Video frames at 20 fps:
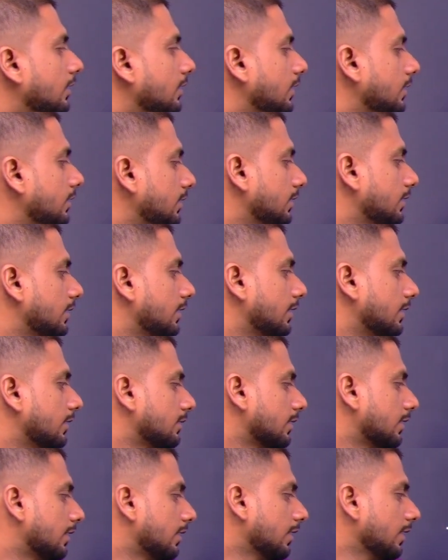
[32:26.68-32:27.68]
this is the
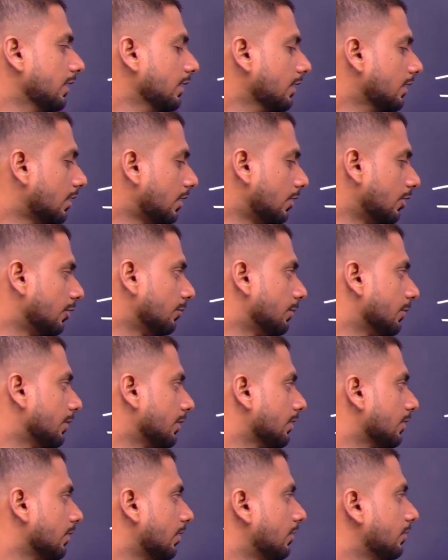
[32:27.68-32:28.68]
resulting output
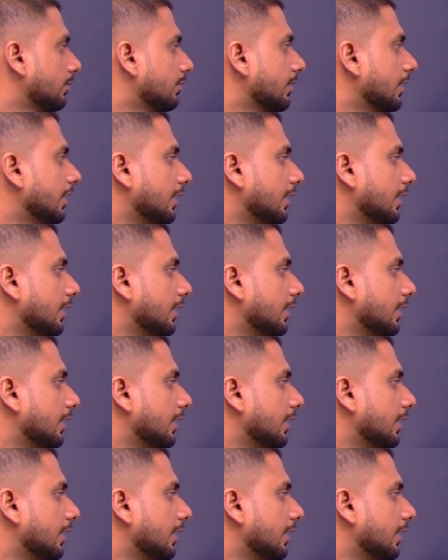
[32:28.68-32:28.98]
of